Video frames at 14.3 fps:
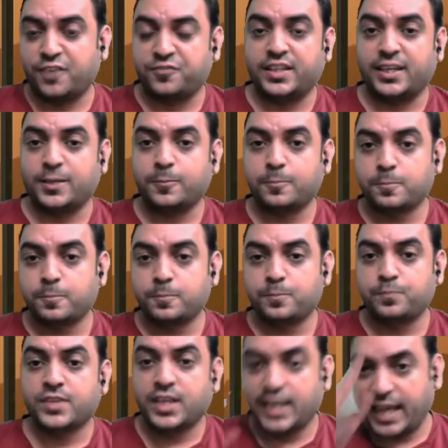thing.
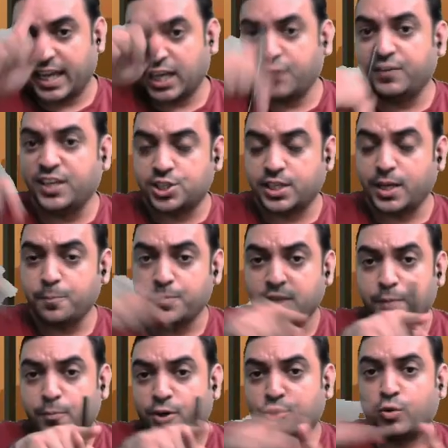Like a V shape,
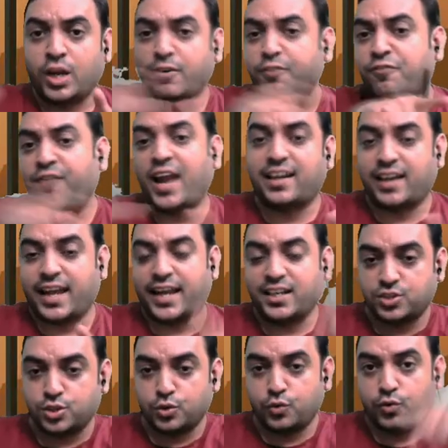but you will have a flat line.
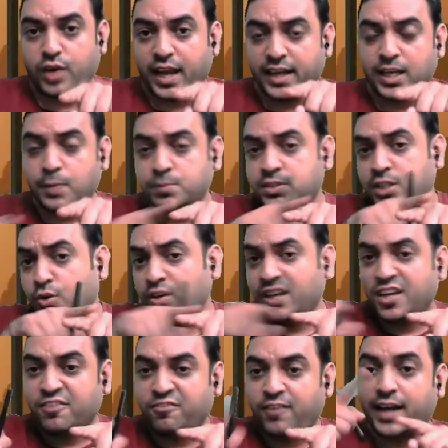So line comes down,
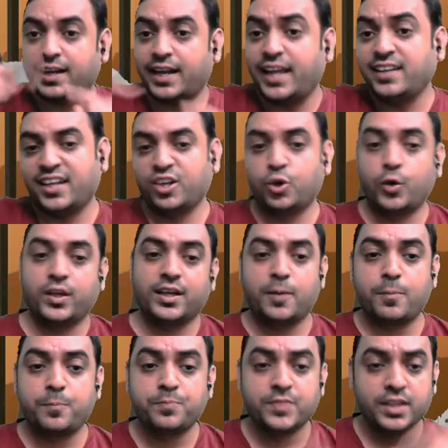flat line, then going up.
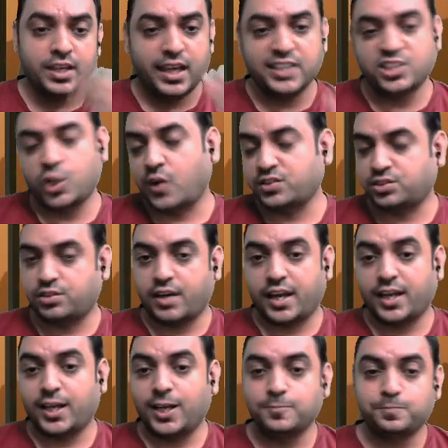It's long
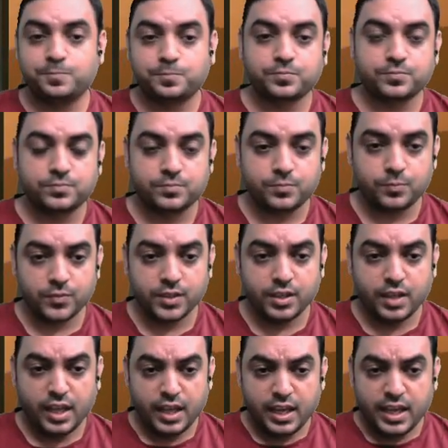triangle.
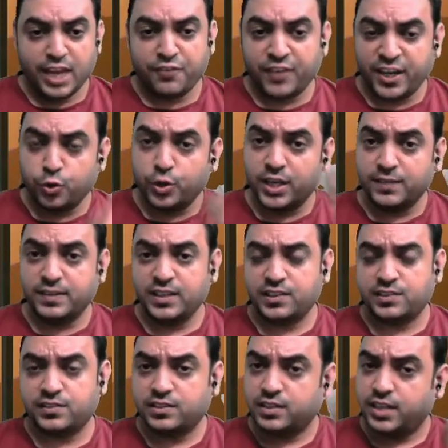If I do
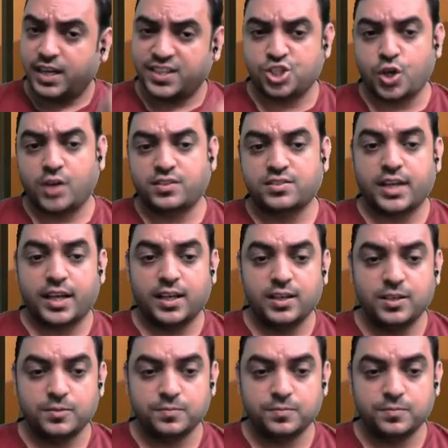reverse, it's short triangle.